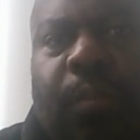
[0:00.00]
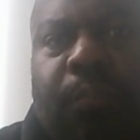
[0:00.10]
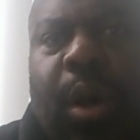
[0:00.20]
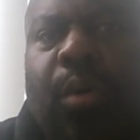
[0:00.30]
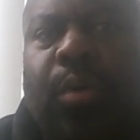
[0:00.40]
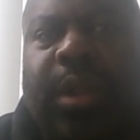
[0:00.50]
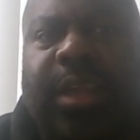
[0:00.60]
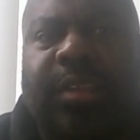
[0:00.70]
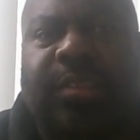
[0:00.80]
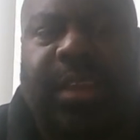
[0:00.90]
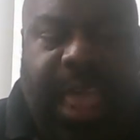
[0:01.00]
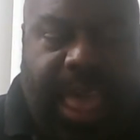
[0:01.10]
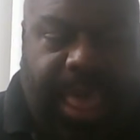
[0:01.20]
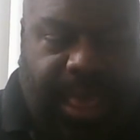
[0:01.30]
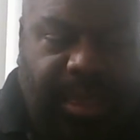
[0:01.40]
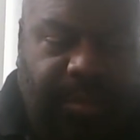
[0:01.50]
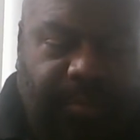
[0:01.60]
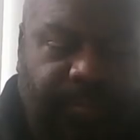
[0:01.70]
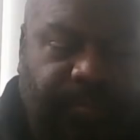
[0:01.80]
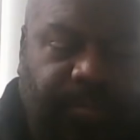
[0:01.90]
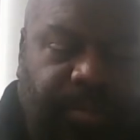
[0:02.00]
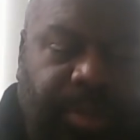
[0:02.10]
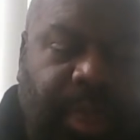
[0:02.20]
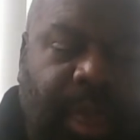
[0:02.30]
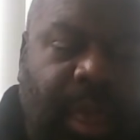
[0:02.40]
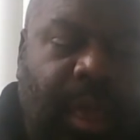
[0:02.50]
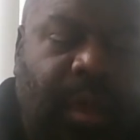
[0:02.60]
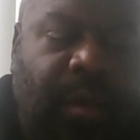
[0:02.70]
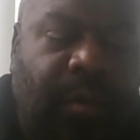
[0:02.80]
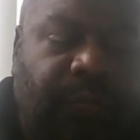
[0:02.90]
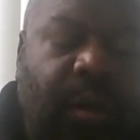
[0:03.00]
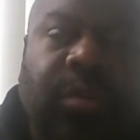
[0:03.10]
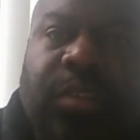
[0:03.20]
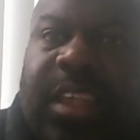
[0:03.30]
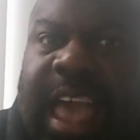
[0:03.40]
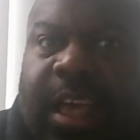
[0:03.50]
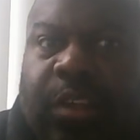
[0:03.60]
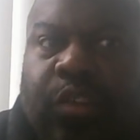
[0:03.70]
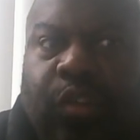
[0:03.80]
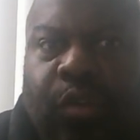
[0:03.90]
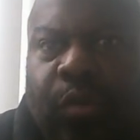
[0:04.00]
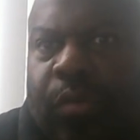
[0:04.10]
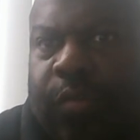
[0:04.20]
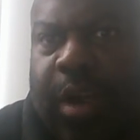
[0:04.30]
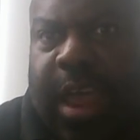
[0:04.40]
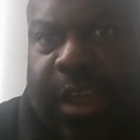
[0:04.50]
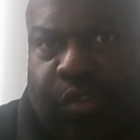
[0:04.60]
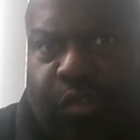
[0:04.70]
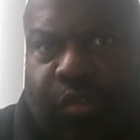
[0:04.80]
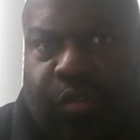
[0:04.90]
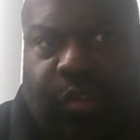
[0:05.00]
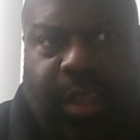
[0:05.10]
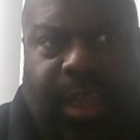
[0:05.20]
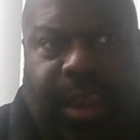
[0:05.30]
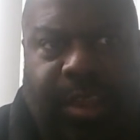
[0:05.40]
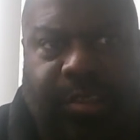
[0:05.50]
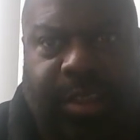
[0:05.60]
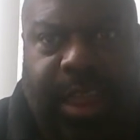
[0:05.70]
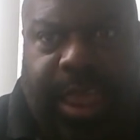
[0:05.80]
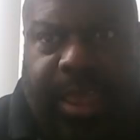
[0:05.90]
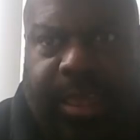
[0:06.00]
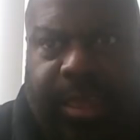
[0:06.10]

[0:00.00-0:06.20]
bone in his neck, folks, he has two fractures in his neck.